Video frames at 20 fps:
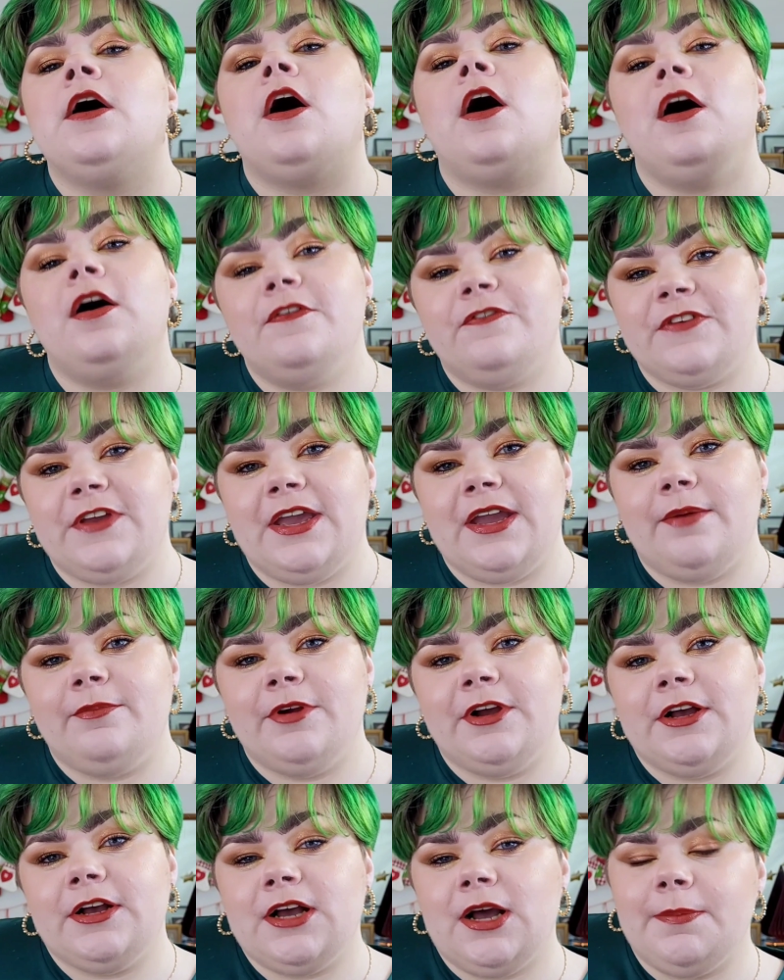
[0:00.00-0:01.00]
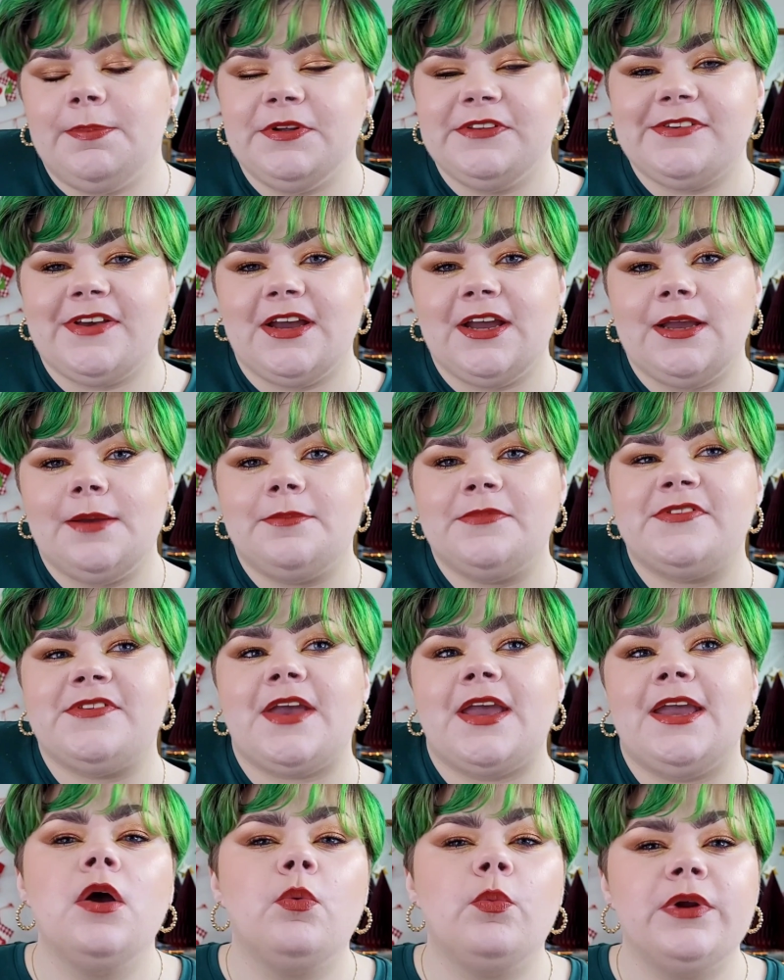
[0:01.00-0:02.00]
off camera a couple times.
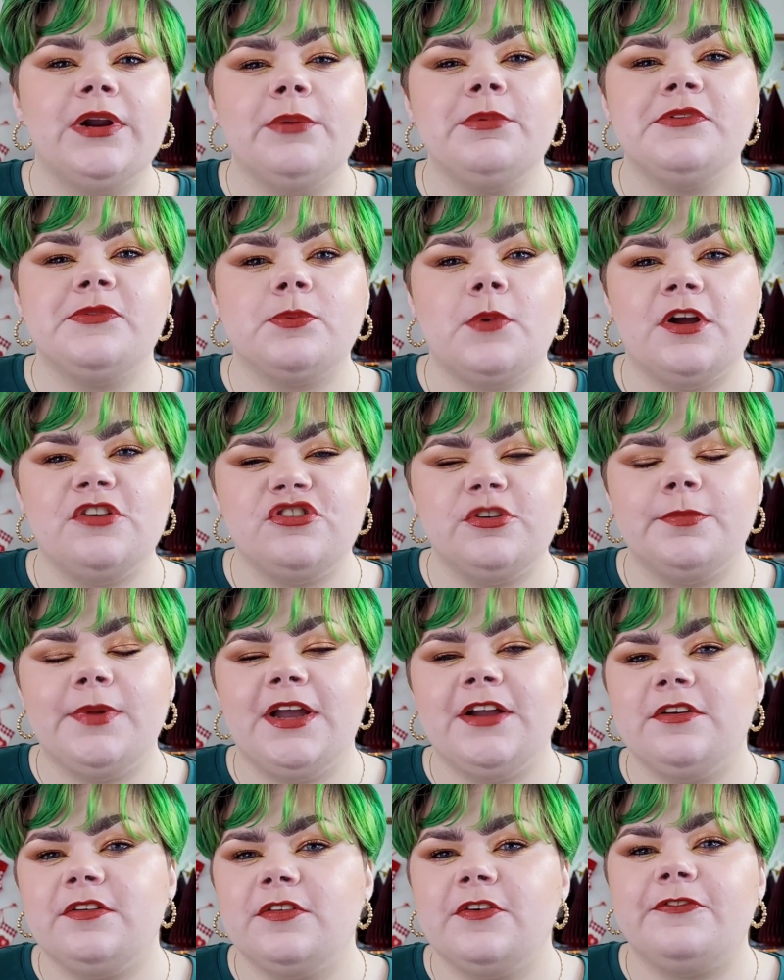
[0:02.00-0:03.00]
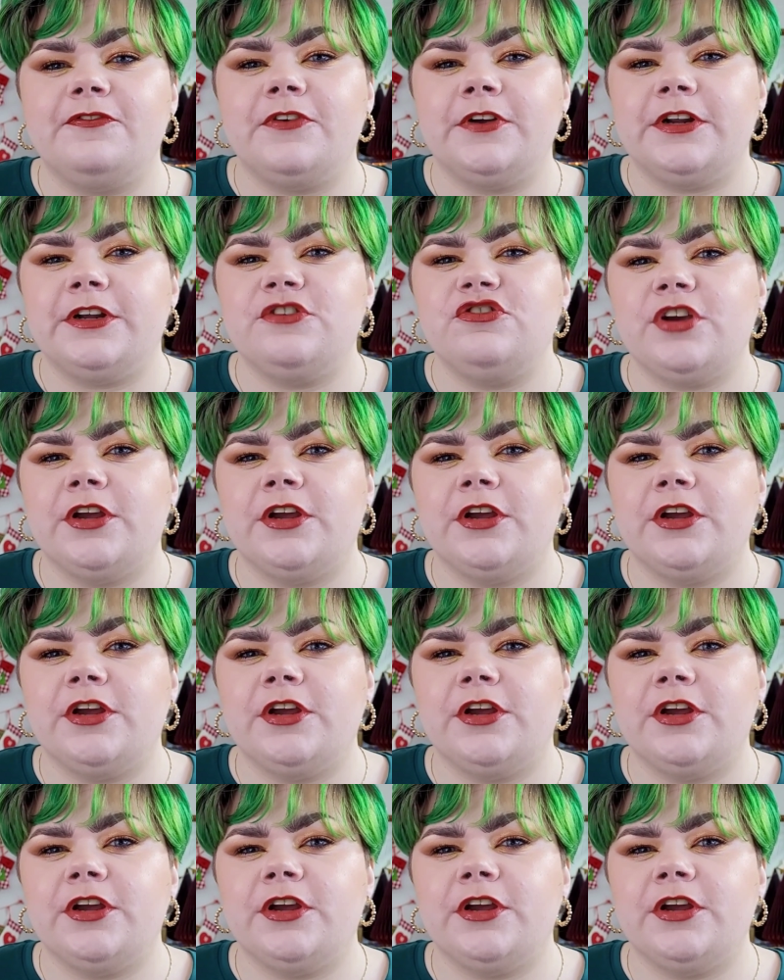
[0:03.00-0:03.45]
When I was watching back the footage,